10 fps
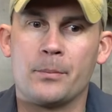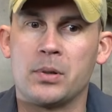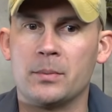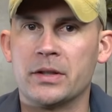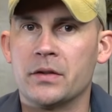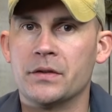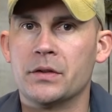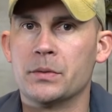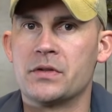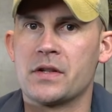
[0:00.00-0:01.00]
I probably couldn't
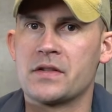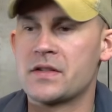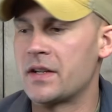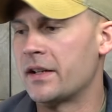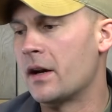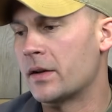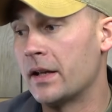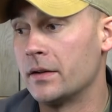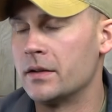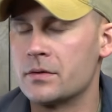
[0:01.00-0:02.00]
do it justice anyhow.
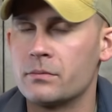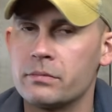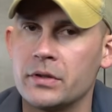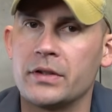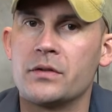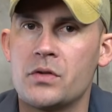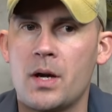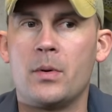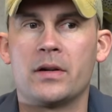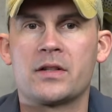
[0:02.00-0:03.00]
Kelly does a really good
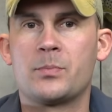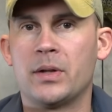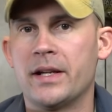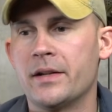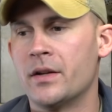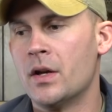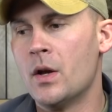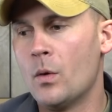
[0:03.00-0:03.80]
job on explaining